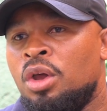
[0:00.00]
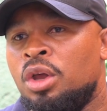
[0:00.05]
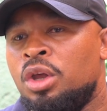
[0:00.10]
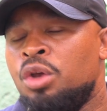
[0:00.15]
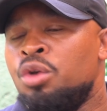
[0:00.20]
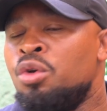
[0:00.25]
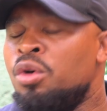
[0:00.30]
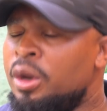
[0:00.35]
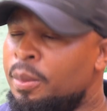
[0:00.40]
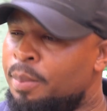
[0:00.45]

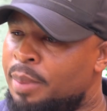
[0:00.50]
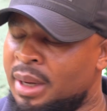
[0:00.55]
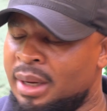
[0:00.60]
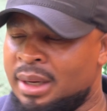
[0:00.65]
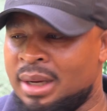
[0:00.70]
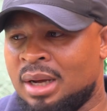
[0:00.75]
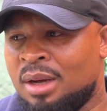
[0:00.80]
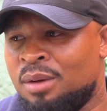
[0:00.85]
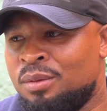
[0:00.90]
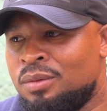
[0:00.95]
you know, the
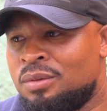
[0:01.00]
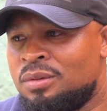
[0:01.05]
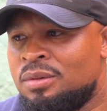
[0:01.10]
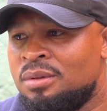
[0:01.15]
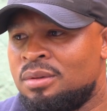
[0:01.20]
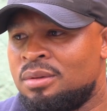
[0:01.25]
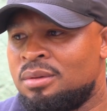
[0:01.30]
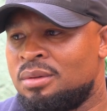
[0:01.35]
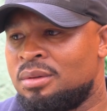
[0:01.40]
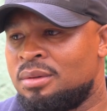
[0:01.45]
background
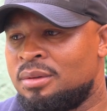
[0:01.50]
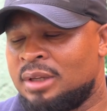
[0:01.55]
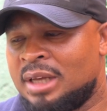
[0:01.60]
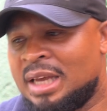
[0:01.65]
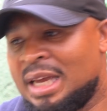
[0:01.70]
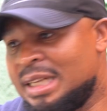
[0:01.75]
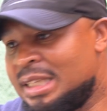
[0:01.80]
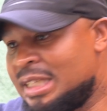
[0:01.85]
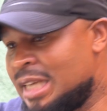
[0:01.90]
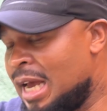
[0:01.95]

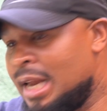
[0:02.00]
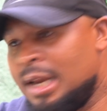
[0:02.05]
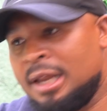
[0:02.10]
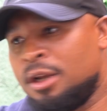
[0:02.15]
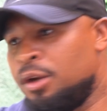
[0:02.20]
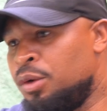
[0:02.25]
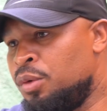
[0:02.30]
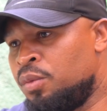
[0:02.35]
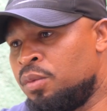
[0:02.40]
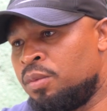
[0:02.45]
can
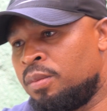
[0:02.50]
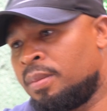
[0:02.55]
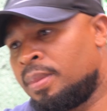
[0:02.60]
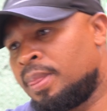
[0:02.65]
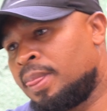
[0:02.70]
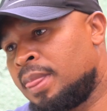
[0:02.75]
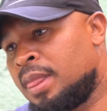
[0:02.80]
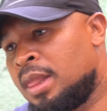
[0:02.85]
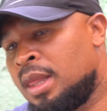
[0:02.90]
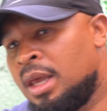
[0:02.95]
channel
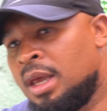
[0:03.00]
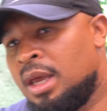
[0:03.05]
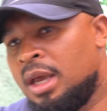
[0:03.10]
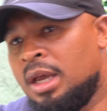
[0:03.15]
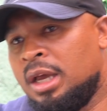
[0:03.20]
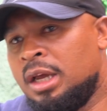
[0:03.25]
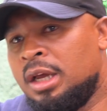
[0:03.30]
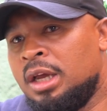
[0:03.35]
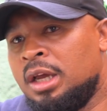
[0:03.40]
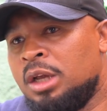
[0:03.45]
you.
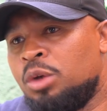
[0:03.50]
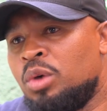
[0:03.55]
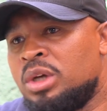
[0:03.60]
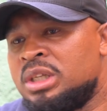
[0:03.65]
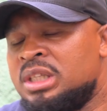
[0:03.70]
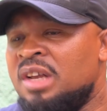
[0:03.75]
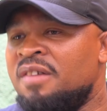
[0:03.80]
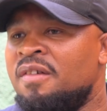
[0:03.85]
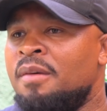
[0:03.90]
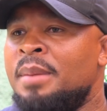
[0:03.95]
It
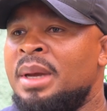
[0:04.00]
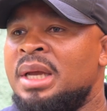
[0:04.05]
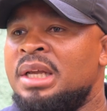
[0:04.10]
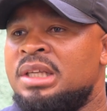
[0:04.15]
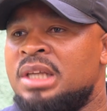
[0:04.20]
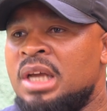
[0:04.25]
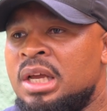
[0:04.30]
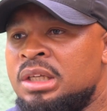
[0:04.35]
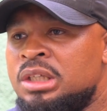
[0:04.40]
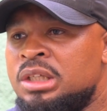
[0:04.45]
was never my
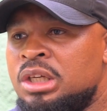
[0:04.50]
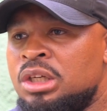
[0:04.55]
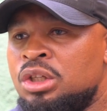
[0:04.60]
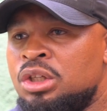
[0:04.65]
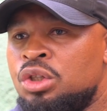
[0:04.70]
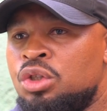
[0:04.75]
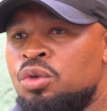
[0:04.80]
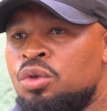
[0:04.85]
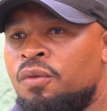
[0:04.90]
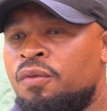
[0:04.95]

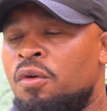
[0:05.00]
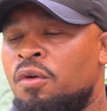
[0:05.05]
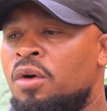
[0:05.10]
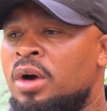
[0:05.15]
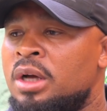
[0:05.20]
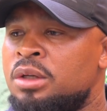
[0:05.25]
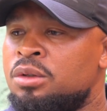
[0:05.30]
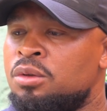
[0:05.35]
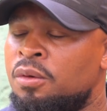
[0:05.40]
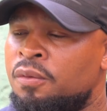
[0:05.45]
intention to
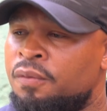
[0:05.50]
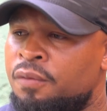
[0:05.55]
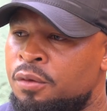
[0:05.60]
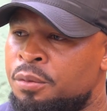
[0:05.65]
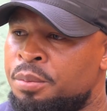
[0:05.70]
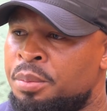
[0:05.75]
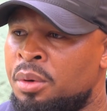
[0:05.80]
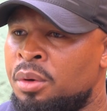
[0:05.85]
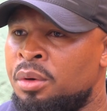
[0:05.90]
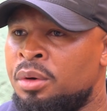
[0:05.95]
focus on
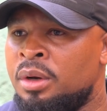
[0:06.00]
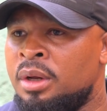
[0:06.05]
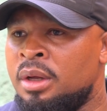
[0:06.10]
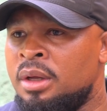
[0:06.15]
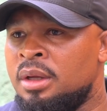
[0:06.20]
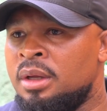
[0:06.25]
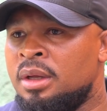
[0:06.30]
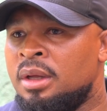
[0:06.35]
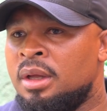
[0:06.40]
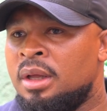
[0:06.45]
football.
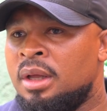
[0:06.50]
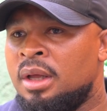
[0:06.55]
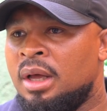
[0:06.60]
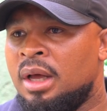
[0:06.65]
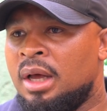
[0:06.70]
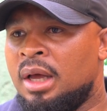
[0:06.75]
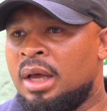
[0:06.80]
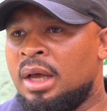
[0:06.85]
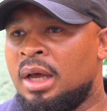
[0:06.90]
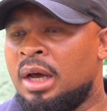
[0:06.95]

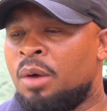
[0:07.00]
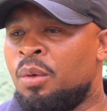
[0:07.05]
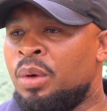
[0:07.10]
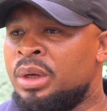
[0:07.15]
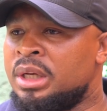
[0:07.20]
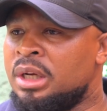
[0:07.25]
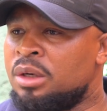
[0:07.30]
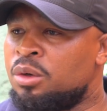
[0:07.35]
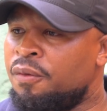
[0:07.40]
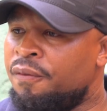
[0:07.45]
I
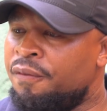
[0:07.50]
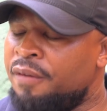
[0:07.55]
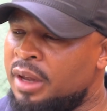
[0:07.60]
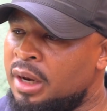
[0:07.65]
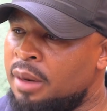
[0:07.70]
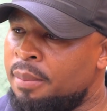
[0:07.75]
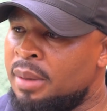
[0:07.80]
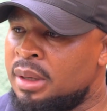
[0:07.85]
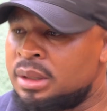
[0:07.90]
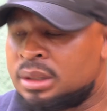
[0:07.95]
wanted to
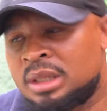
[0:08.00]
further my